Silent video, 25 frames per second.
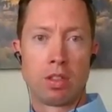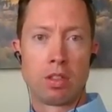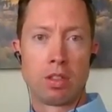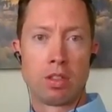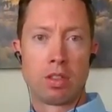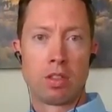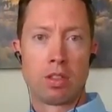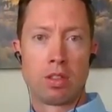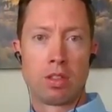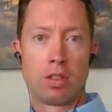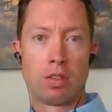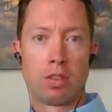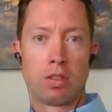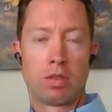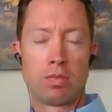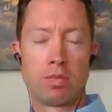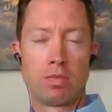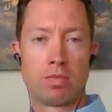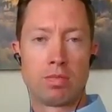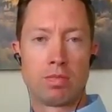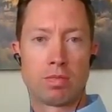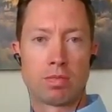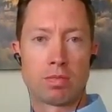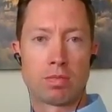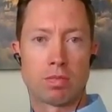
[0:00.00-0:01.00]

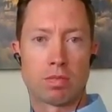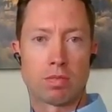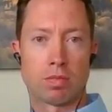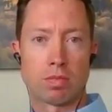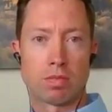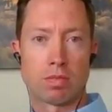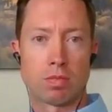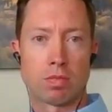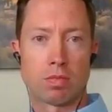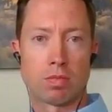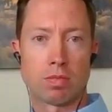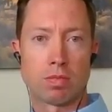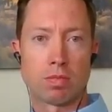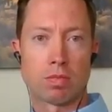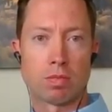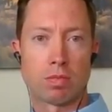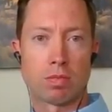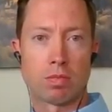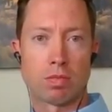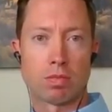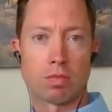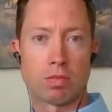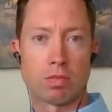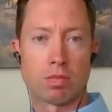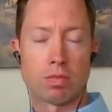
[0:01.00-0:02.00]

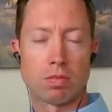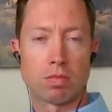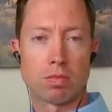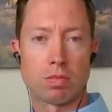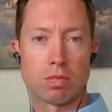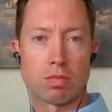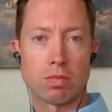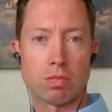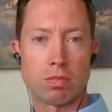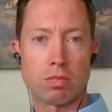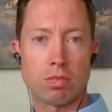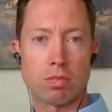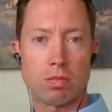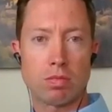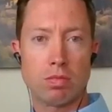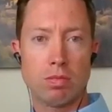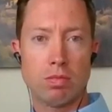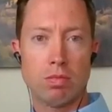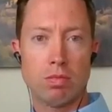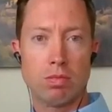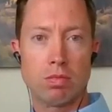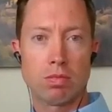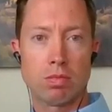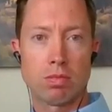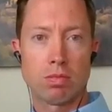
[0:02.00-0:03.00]

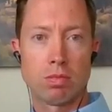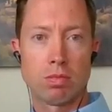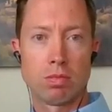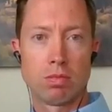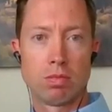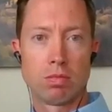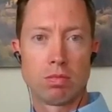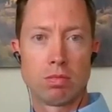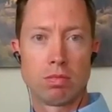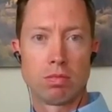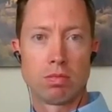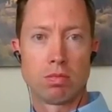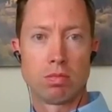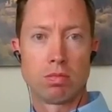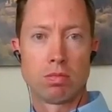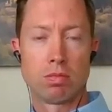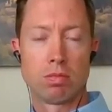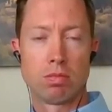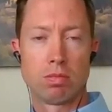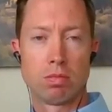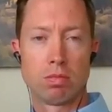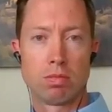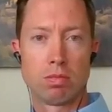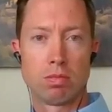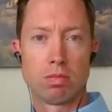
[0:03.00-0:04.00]

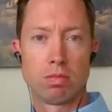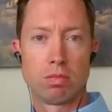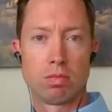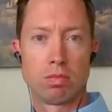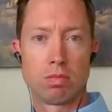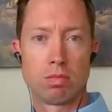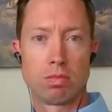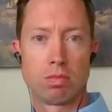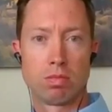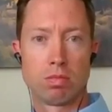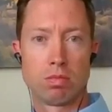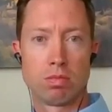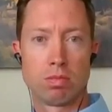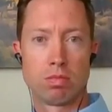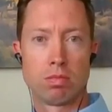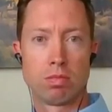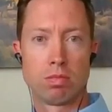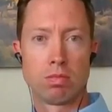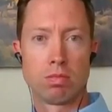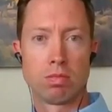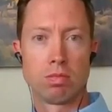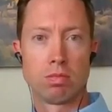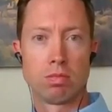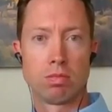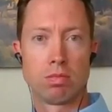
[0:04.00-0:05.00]

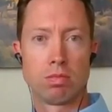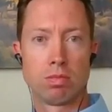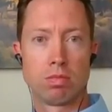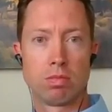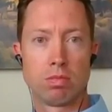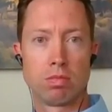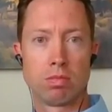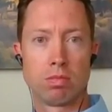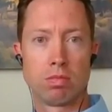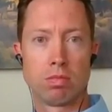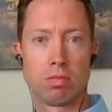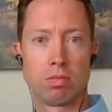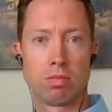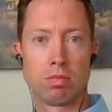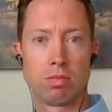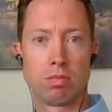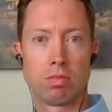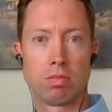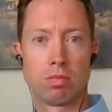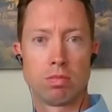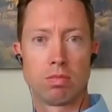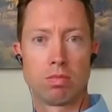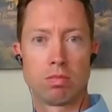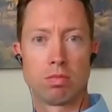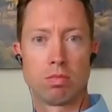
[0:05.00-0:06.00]

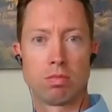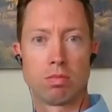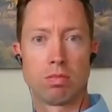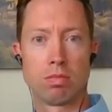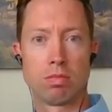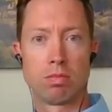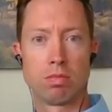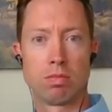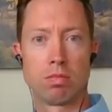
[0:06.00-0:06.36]
(not speaking)